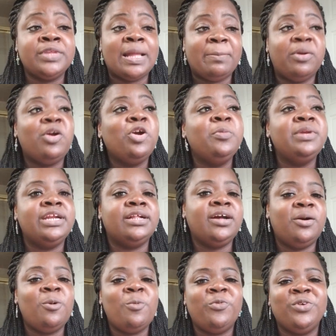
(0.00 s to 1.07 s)
permanent
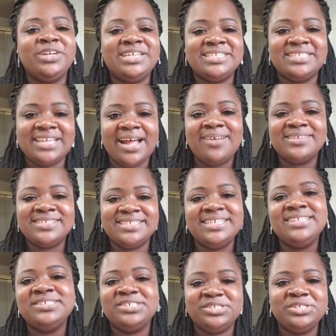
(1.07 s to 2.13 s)
home for these now
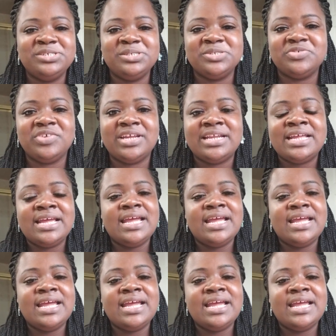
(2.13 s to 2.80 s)
6 children.